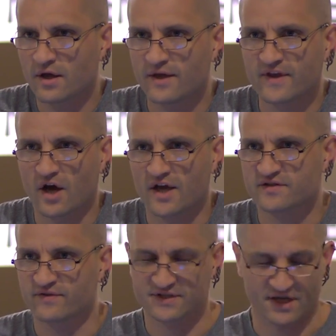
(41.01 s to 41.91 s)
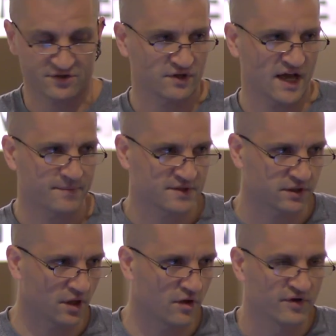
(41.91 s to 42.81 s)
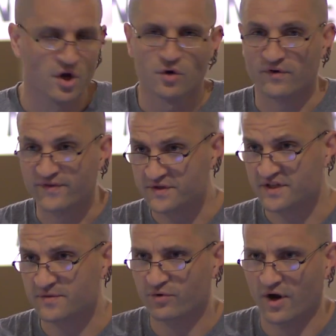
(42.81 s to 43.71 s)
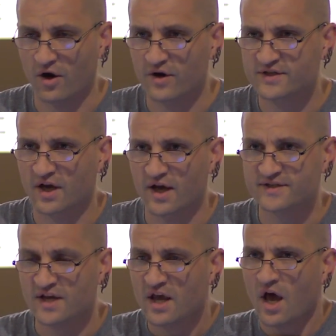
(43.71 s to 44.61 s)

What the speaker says: in the eyes of international capital of refusing to prioritize